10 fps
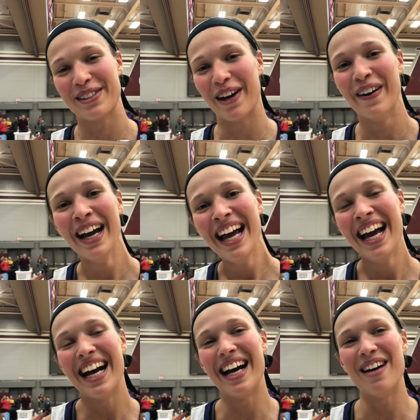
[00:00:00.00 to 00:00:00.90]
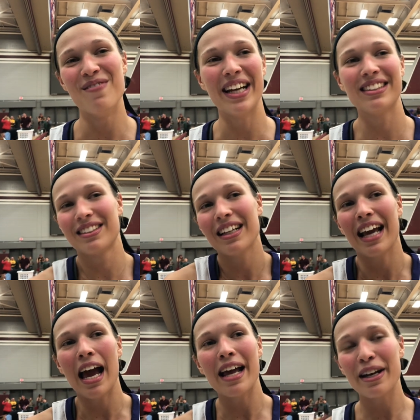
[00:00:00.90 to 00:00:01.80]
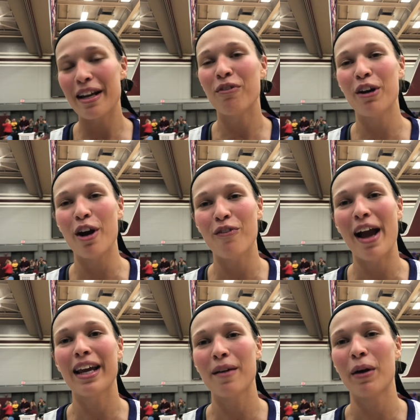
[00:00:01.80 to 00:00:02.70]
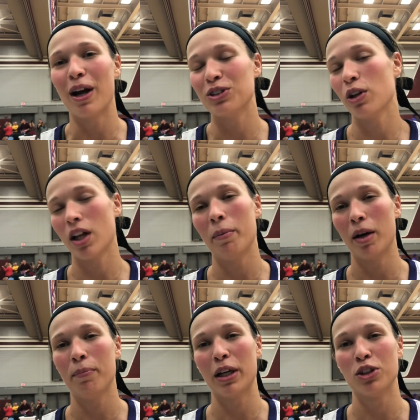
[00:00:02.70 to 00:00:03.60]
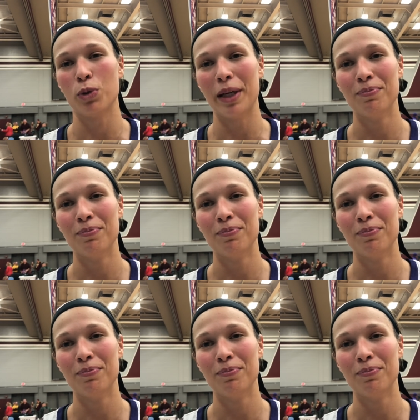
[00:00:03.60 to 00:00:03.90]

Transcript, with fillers: So um, it's definitely nerve wracking, but also a little bit bittersweet.